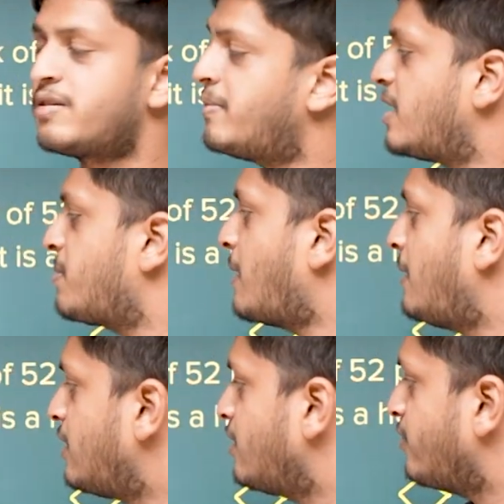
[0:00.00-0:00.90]
Similarly,
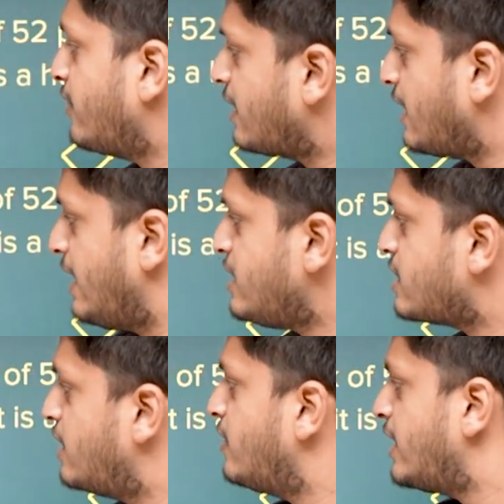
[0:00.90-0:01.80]
probability of
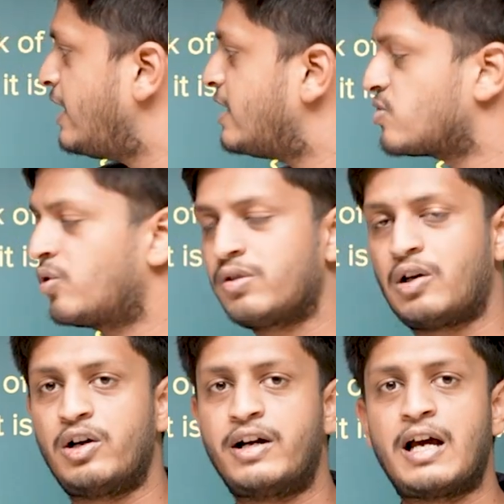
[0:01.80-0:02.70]
H given A has
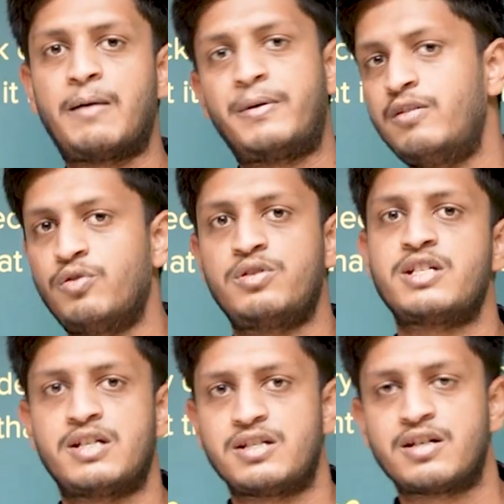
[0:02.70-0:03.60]
already happened, won't
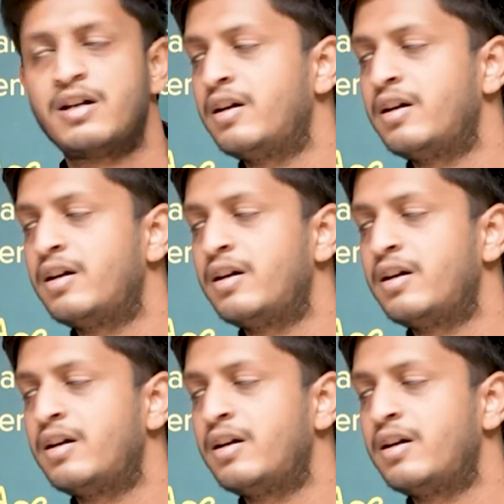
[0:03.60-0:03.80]
change.